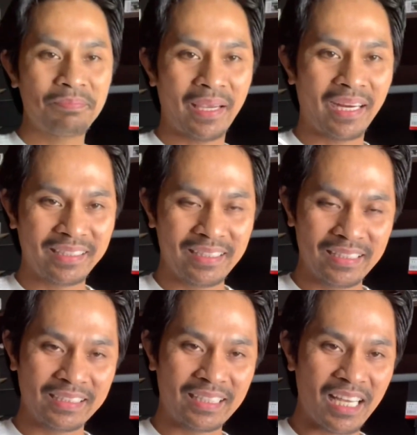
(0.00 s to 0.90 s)
pair, this
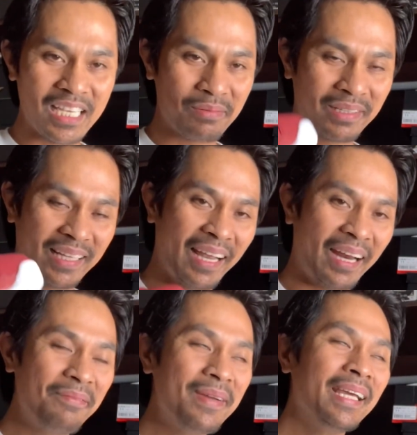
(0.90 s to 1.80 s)
is the last pair they
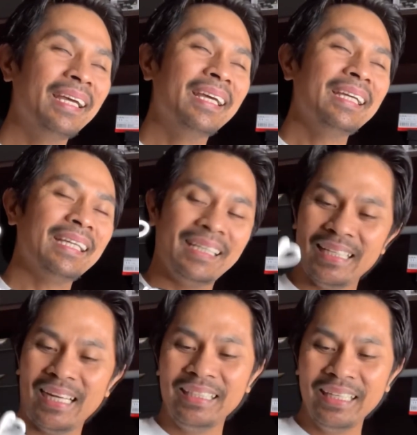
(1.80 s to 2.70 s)
have, and
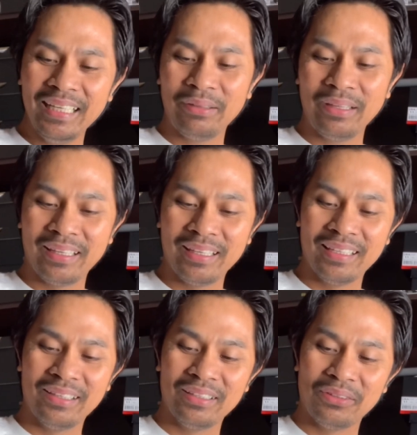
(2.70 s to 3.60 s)
I really
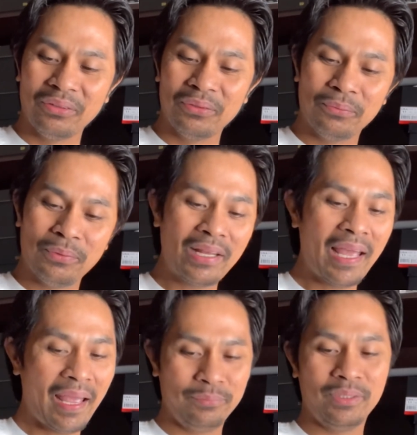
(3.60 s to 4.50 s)
want to
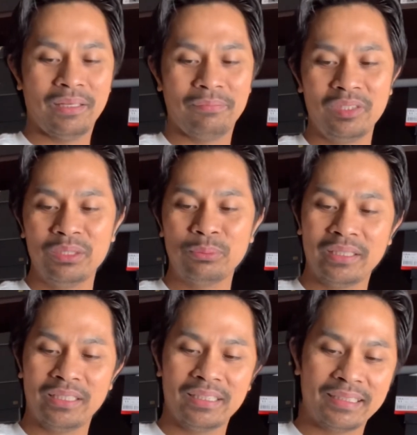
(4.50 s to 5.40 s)
have them. This one
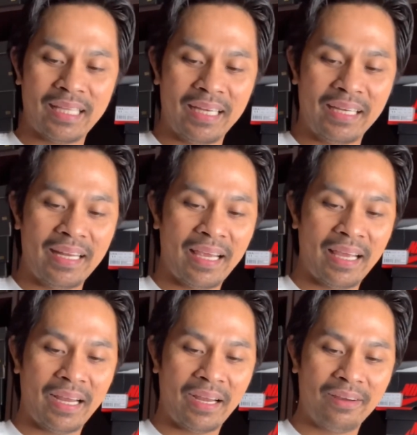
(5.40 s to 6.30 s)
is 10 and a
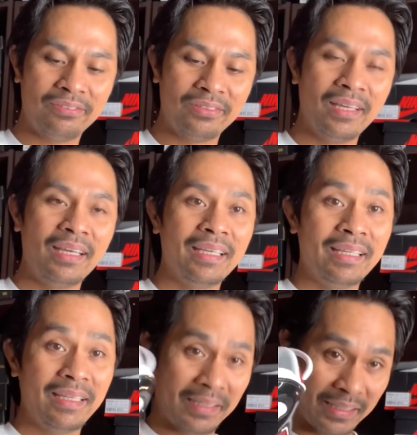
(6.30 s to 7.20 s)
half.
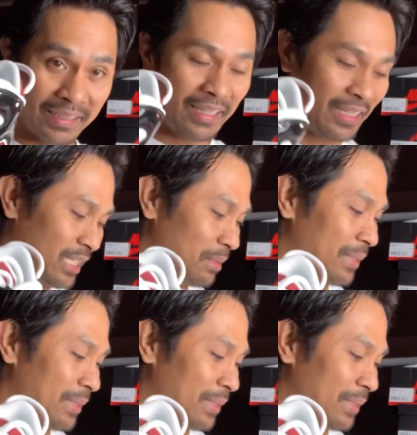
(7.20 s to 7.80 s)
It is my